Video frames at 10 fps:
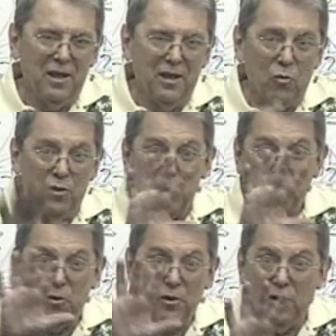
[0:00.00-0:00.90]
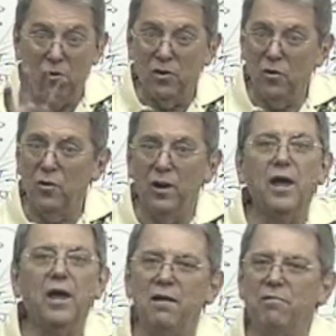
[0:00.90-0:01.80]
When they're putting on, you're going,
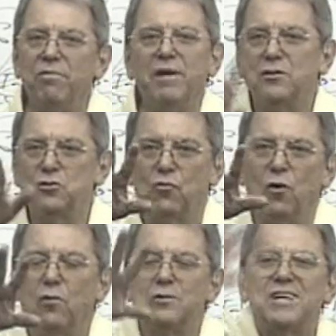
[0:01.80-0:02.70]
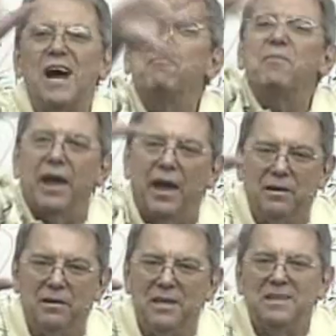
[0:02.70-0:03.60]
hey, that's wrong. Stop that.